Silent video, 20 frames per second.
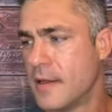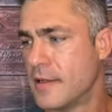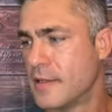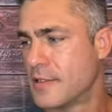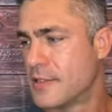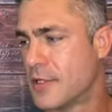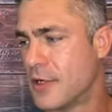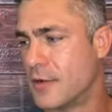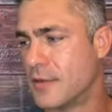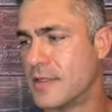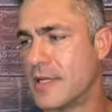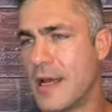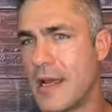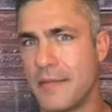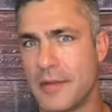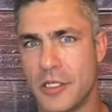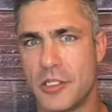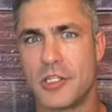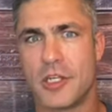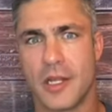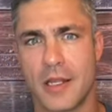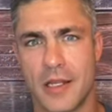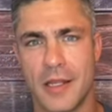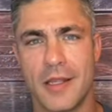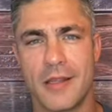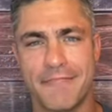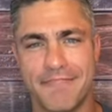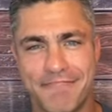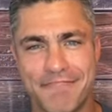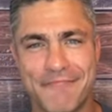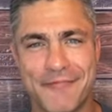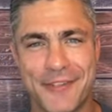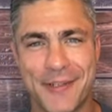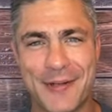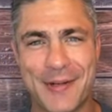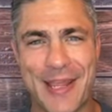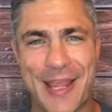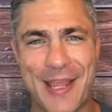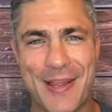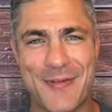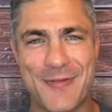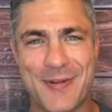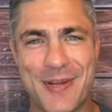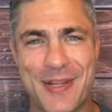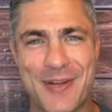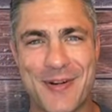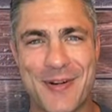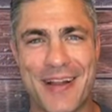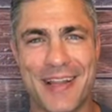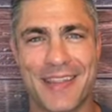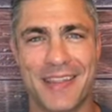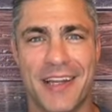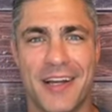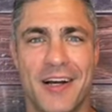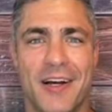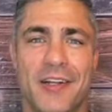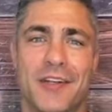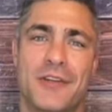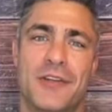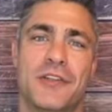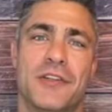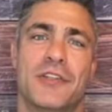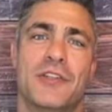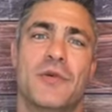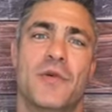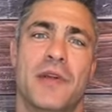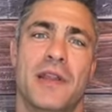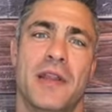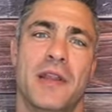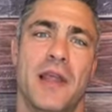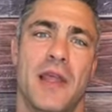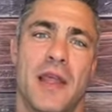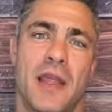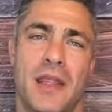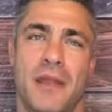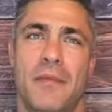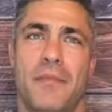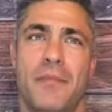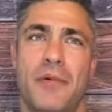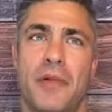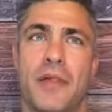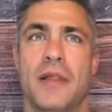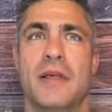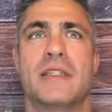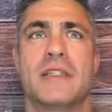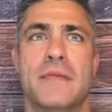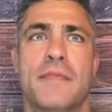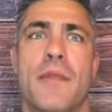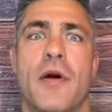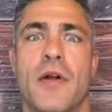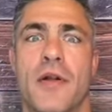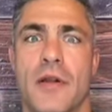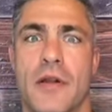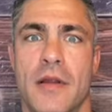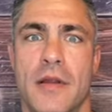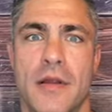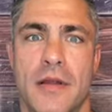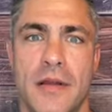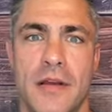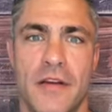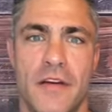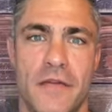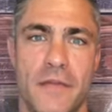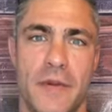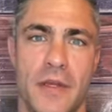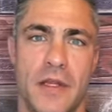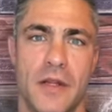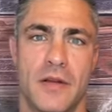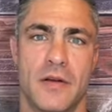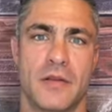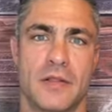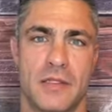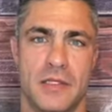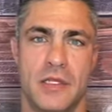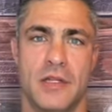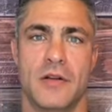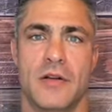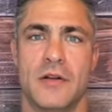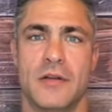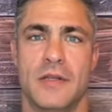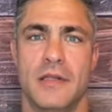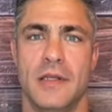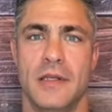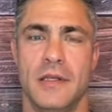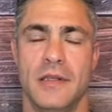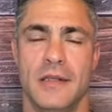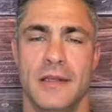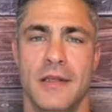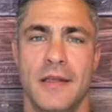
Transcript: So time to check in, okay? We are at the 120 day plus mark of being on TRT.